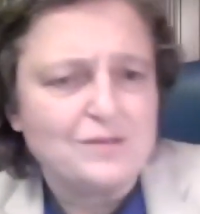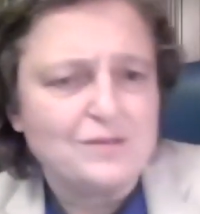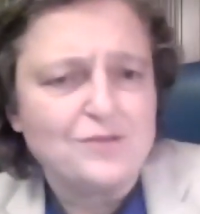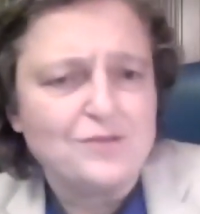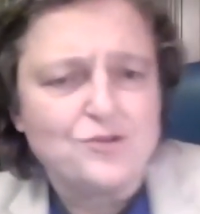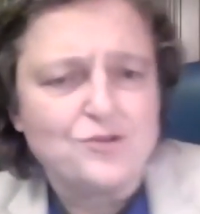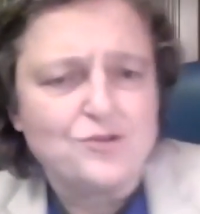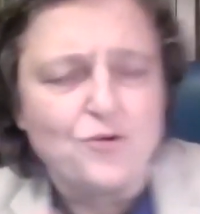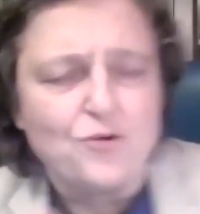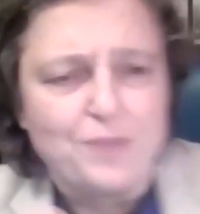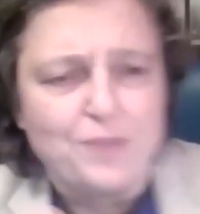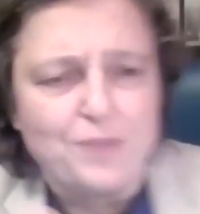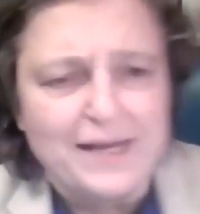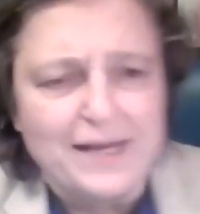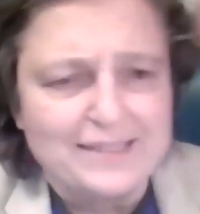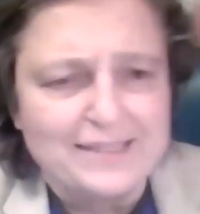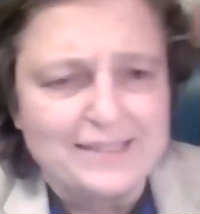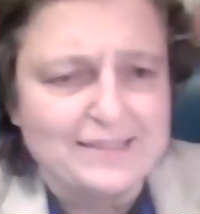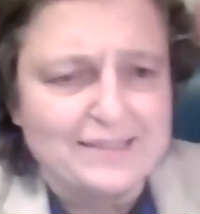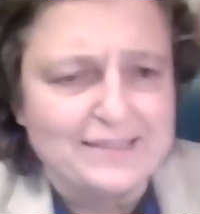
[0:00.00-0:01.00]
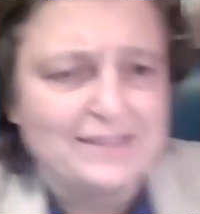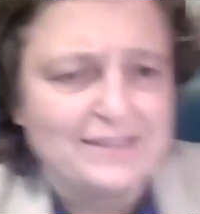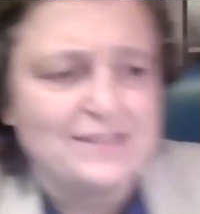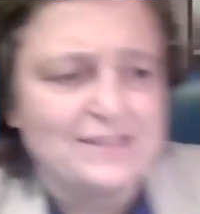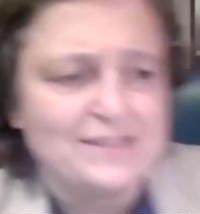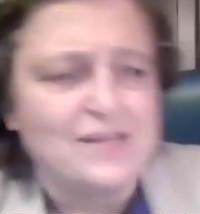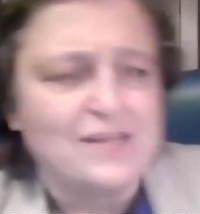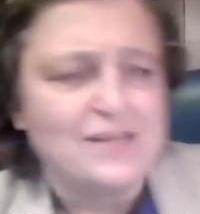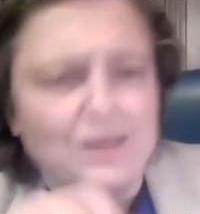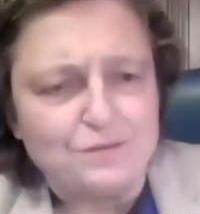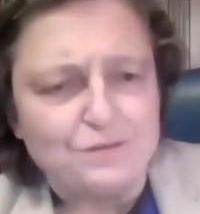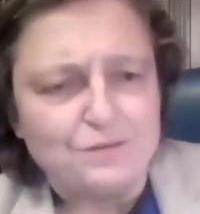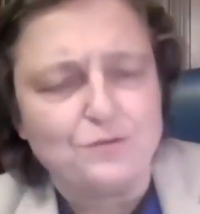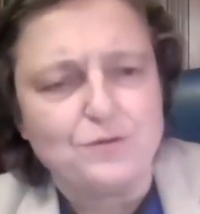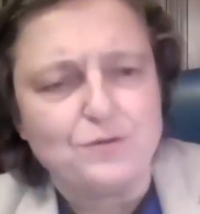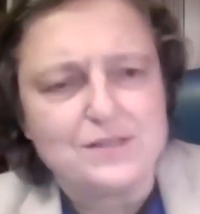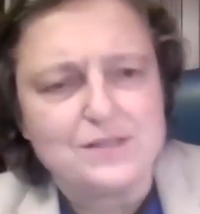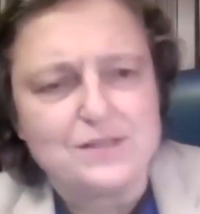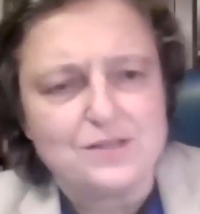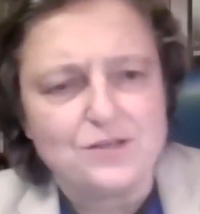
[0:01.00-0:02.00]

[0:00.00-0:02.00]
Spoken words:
Joe Biden's influence.